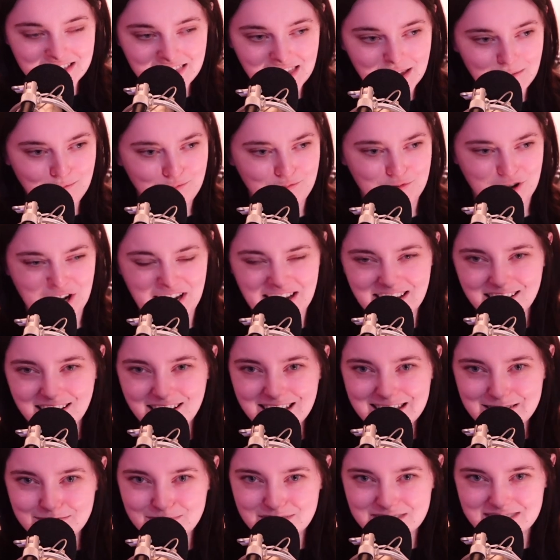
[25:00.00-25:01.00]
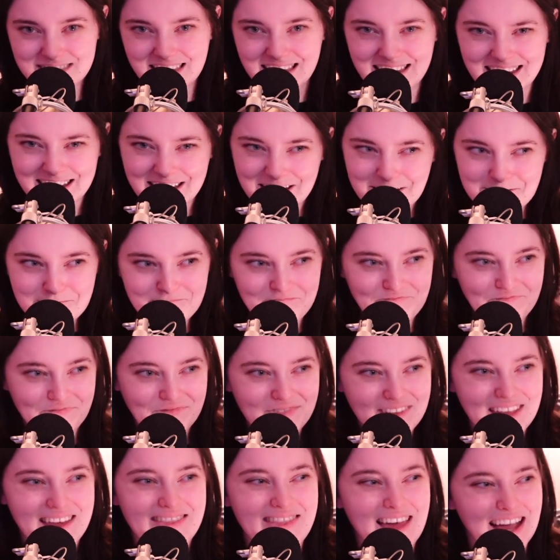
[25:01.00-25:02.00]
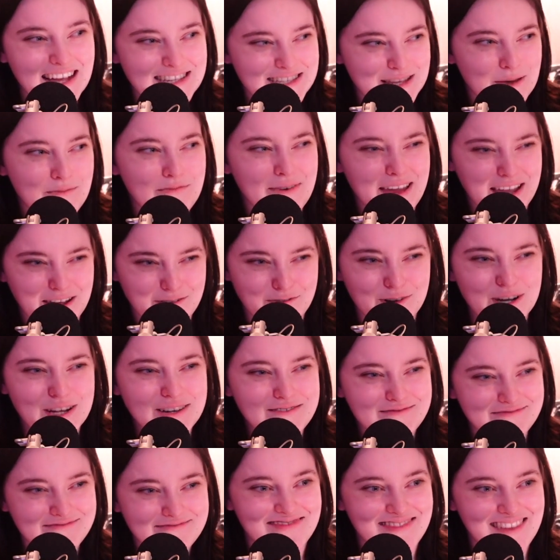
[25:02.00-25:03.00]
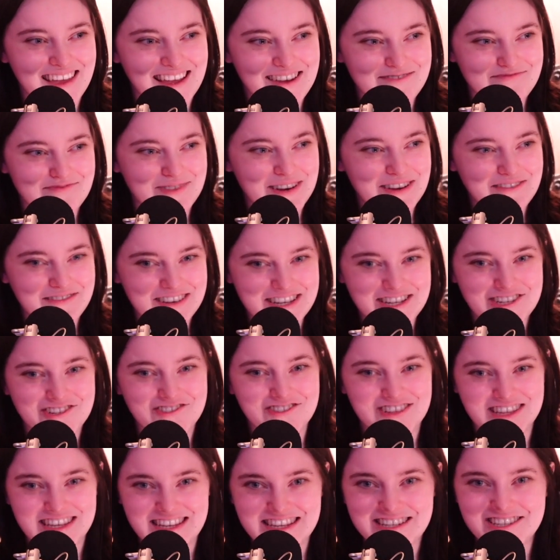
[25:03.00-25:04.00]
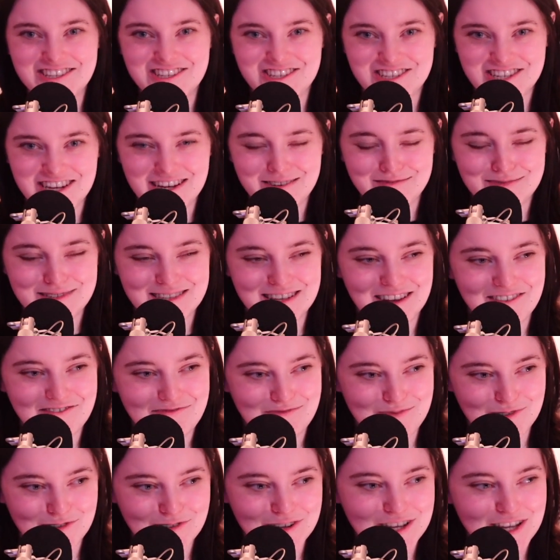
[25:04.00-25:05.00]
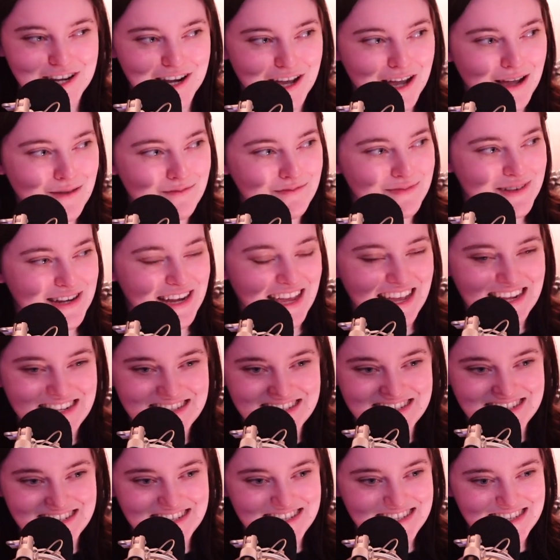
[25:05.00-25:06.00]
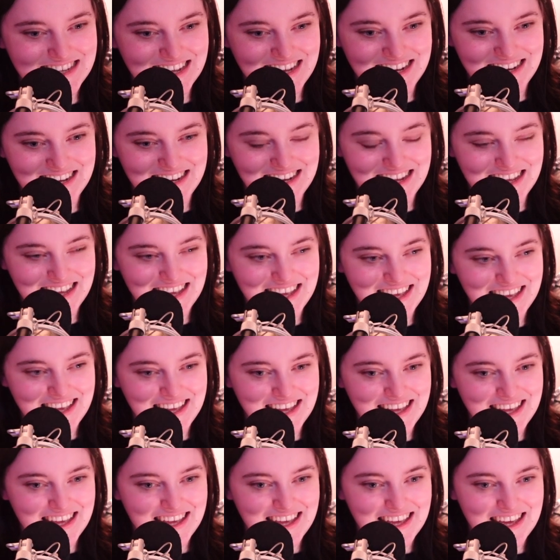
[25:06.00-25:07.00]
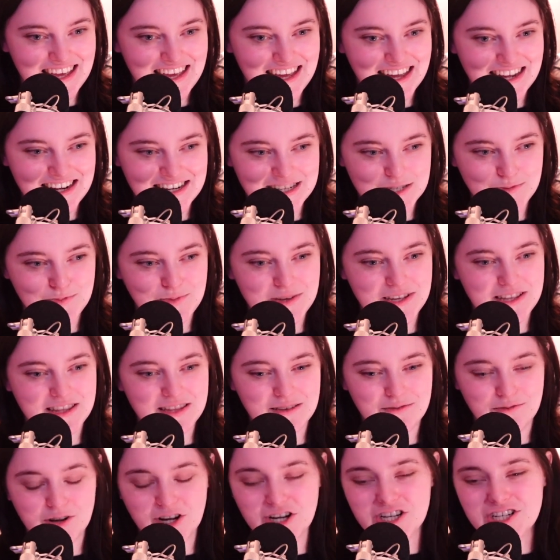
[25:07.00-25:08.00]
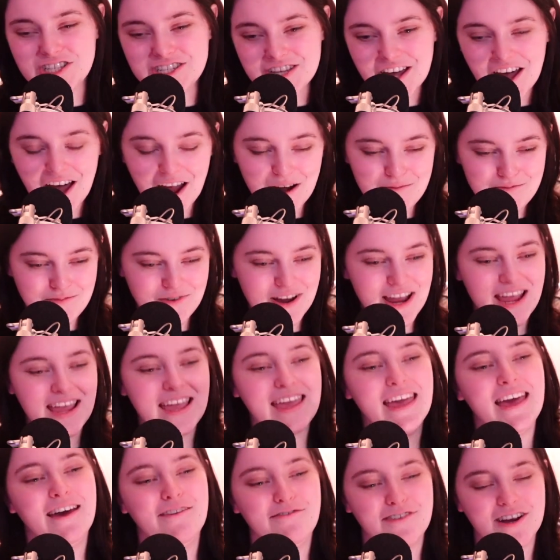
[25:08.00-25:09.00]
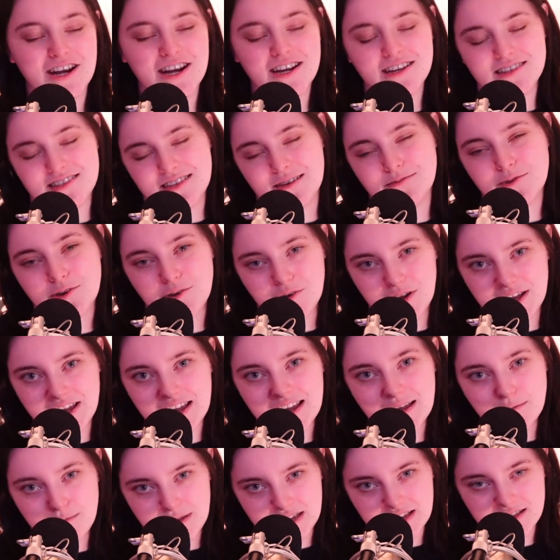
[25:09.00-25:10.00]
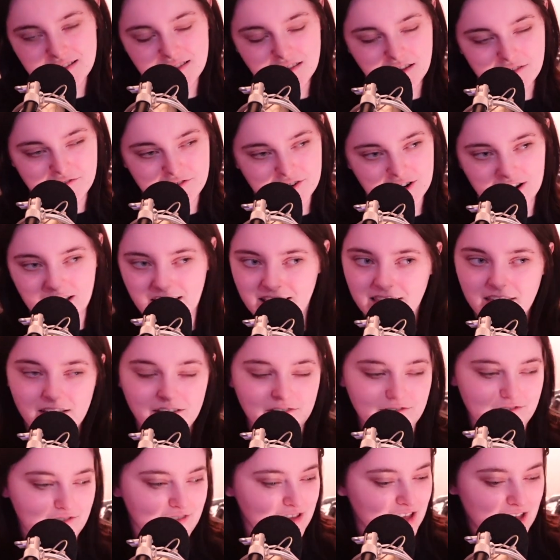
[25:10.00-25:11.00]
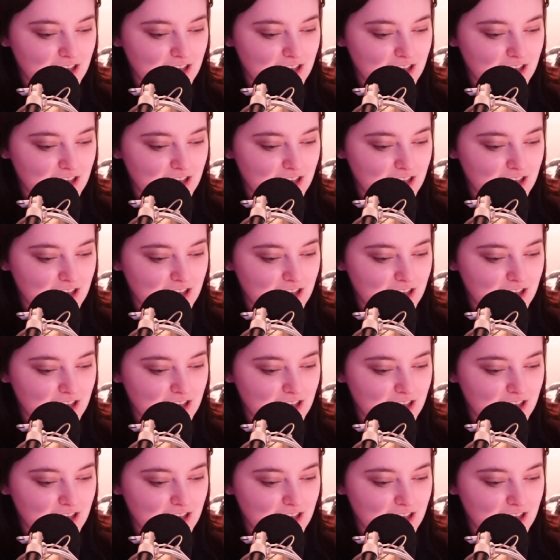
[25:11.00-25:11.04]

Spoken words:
like breakups, like that's a big one. Like previous relationships that have broken up and ended, and it's been the worst heartbreak ever because I'm quite a big lover. I love